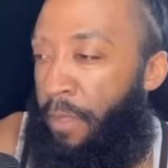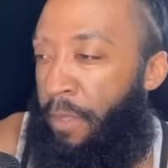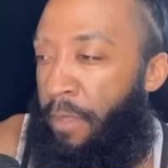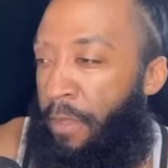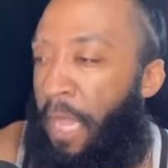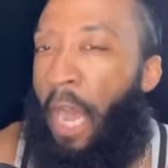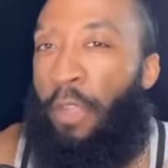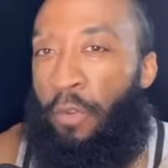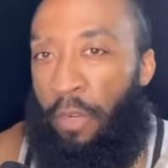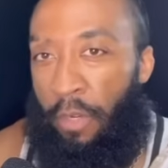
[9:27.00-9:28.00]
Now
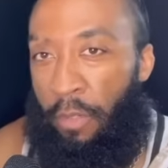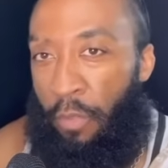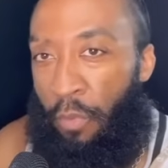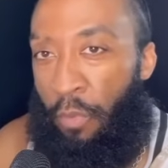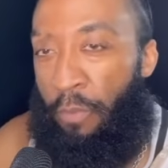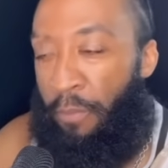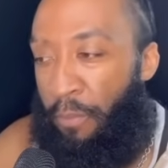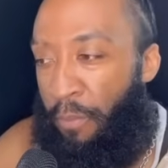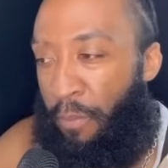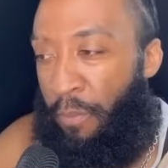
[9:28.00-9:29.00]
you're in a new
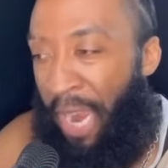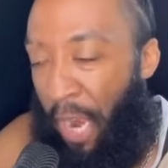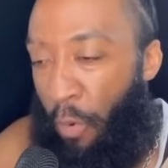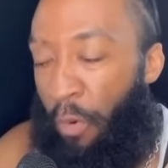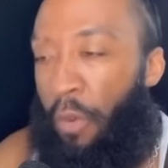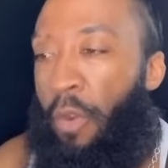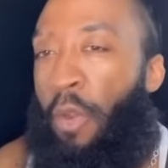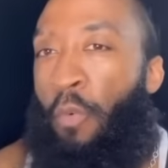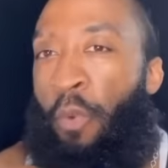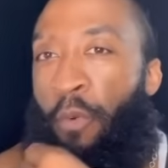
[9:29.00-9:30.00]
power
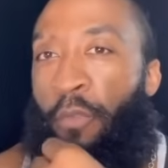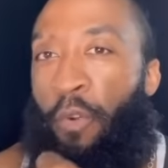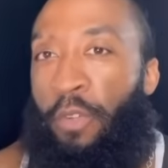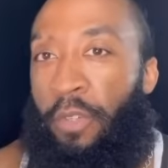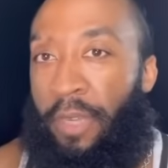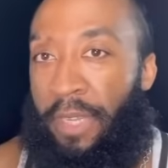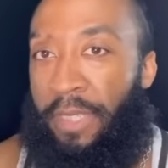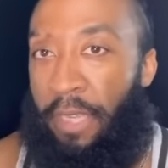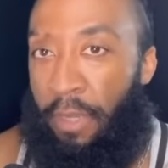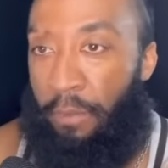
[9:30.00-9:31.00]
we refer to as
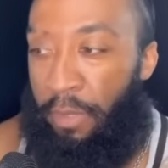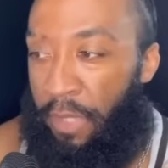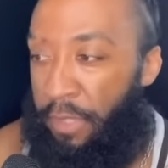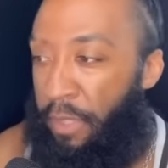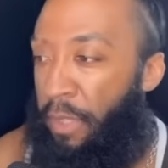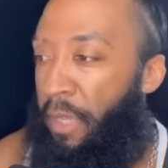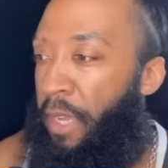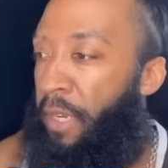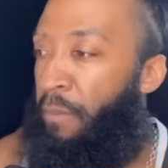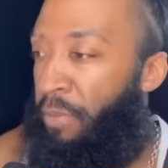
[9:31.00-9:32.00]
a blessing.
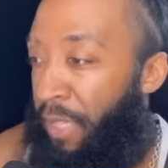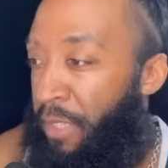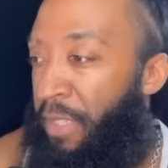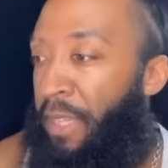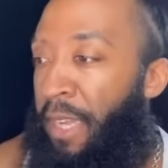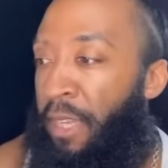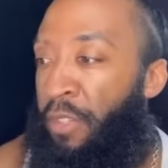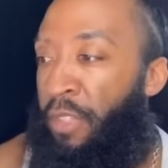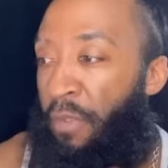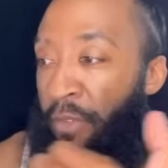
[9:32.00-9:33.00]
And the blessing has
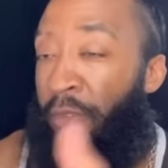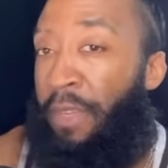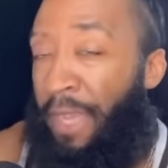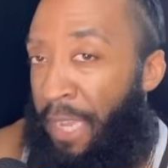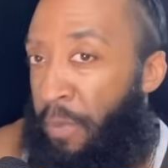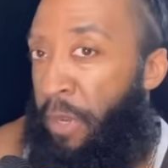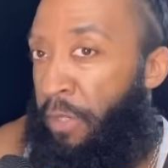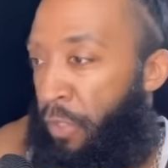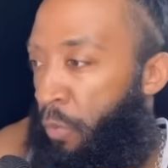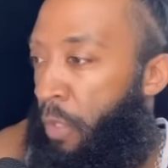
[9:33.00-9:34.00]
seven aspects
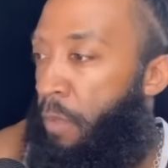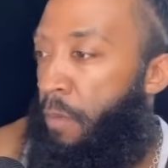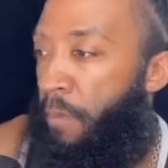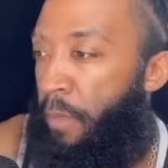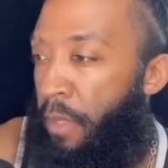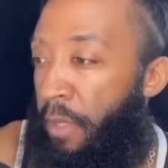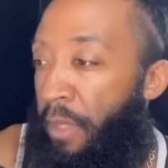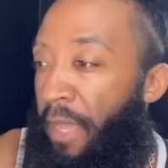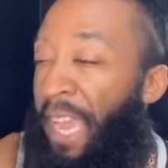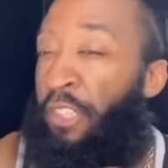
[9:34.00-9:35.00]
as well.
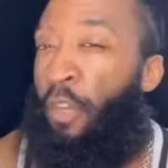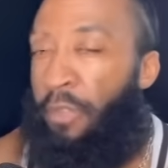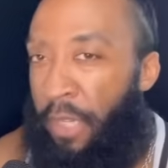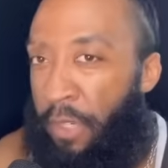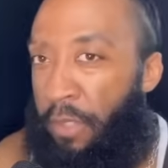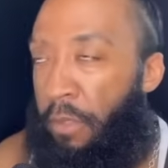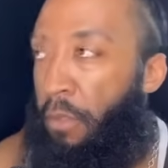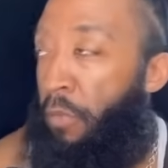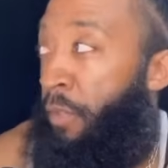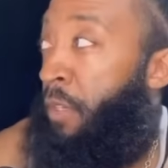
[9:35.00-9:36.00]
Exaltation.
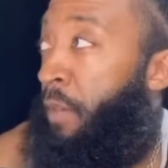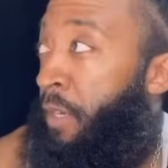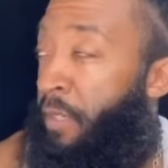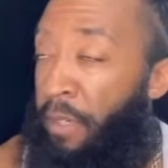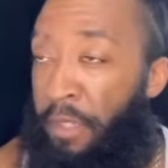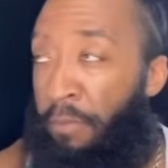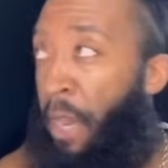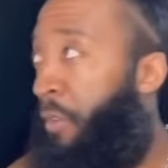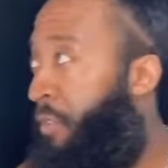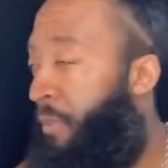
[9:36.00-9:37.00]
We call it in today's
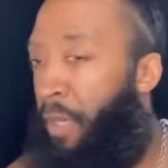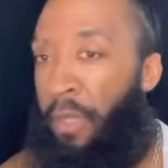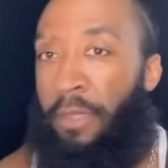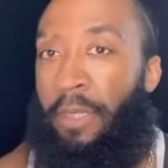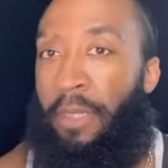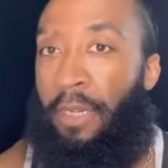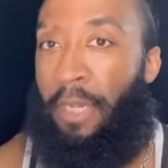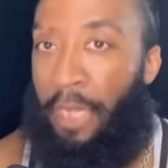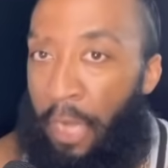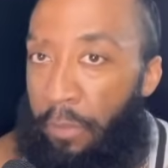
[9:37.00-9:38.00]
modern terminology
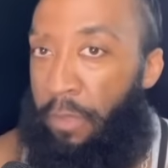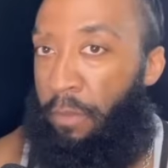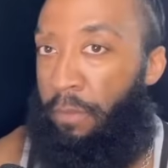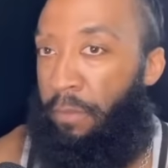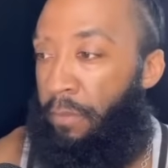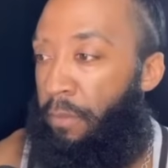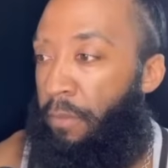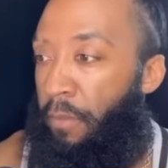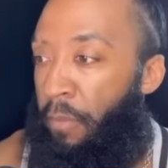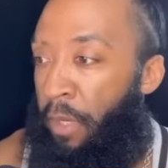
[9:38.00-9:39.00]
clout,
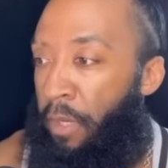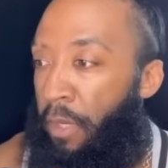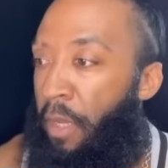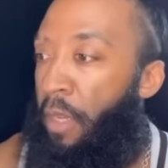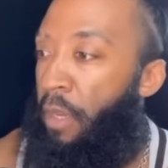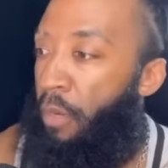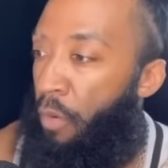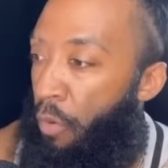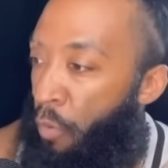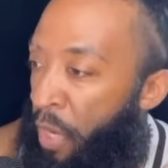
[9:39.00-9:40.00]
right?
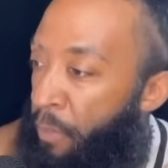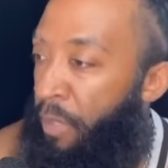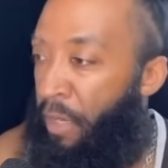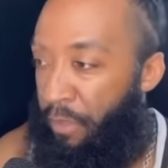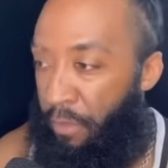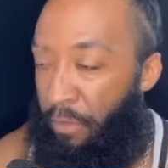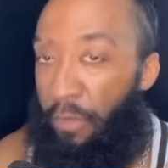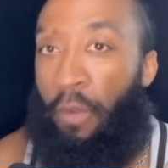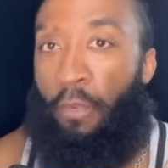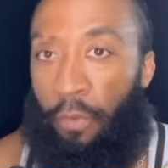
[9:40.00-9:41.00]
Reproductive
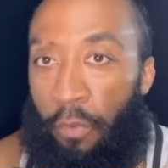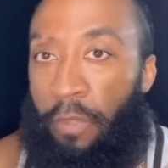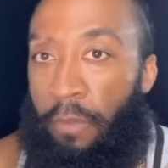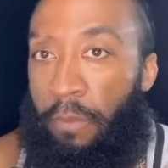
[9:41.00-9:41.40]
fruit.